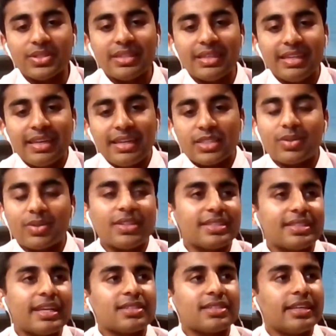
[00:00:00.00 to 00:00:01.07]
It's one of
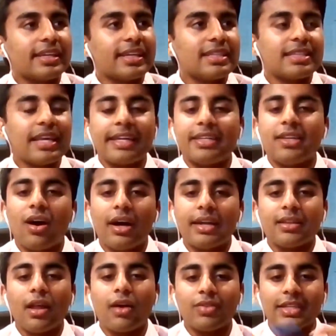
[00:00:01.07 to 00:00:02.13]
those things that you can say
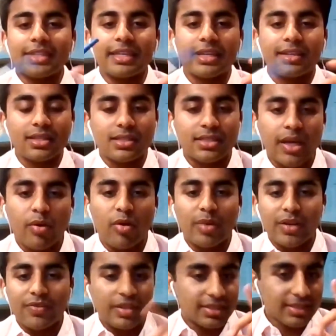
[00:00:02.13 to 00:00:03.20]
9 lovely things to someone,
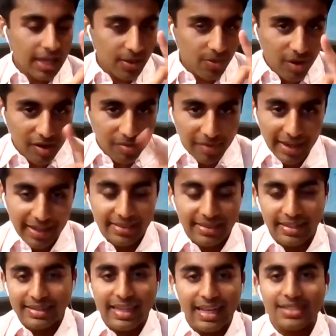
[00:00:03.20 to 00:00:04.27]
but if you say one mean
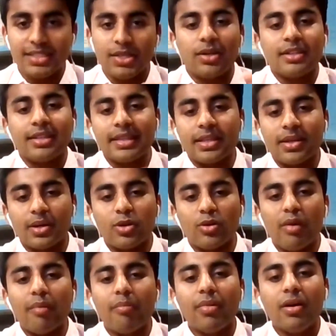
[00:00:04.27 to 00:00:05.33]
thing, that's the only thing they're going to
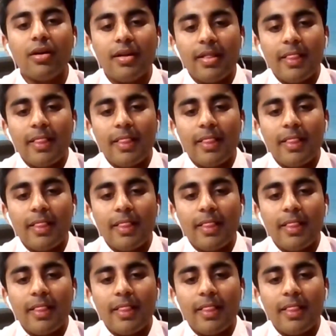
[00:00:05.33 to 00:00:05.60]
remember.